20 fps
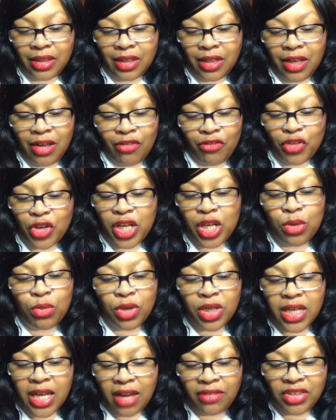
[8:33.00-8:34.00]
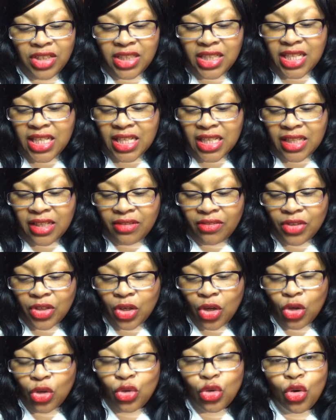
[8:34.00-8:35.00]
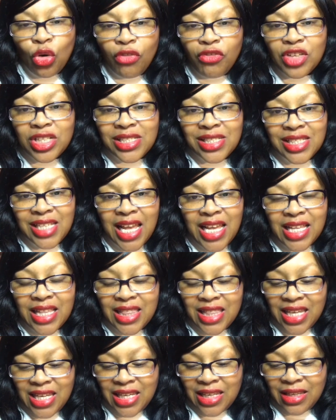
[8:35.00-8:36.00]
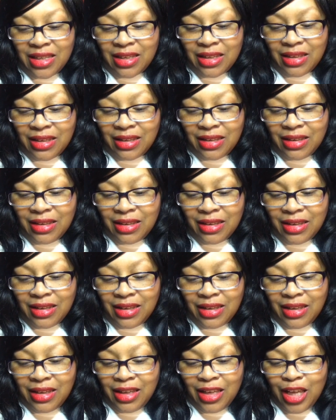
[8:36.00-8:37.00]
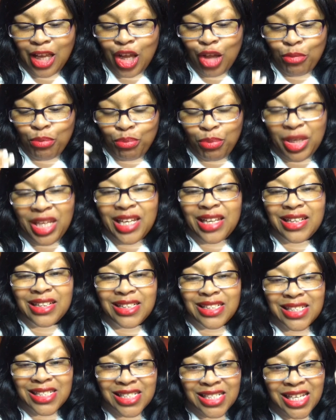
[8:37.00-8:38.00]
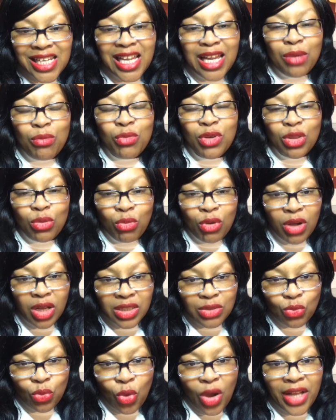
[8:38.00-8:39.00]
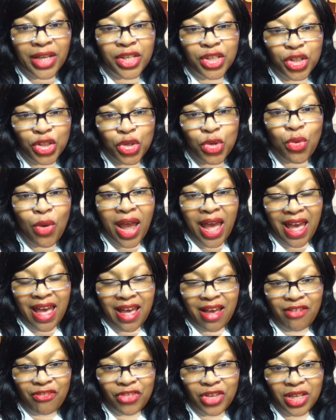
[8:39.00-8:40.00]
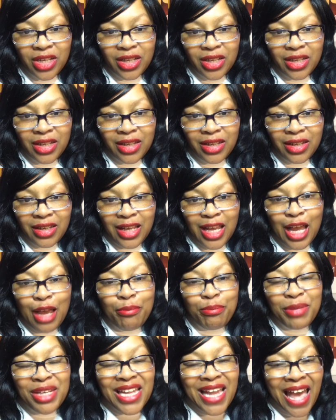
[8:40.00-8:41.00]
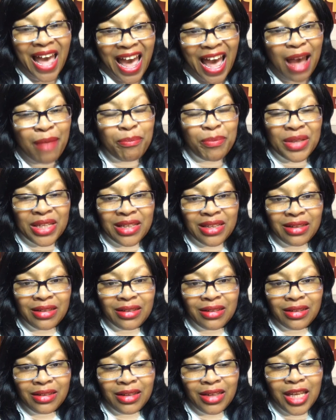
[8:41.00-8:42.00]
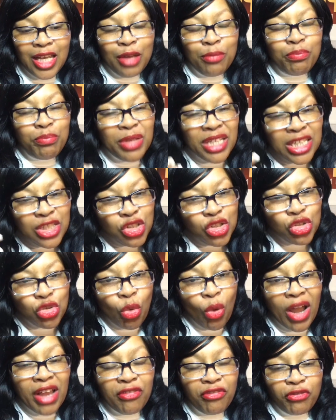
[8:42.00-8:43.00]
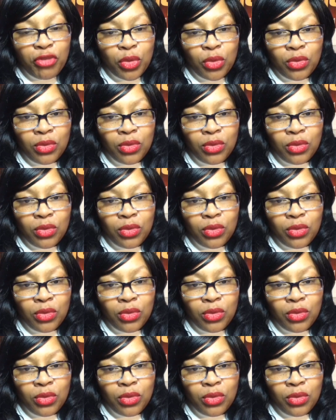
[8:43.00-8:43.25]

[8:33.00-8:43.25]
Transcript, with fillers: For he will never leave nor forsake thee. Be content with what, what you have. Be happy. Be joyful